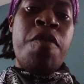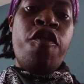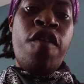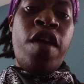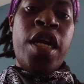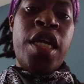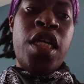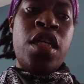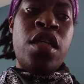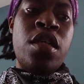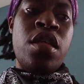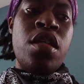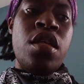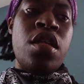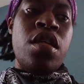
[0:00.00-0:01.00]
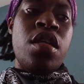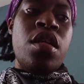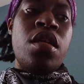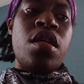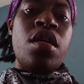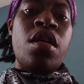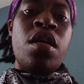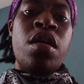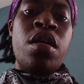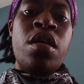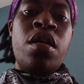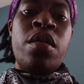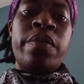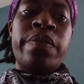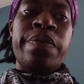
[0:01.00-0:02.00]
write
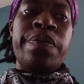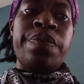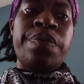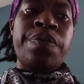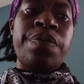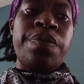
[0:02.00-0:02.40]
um,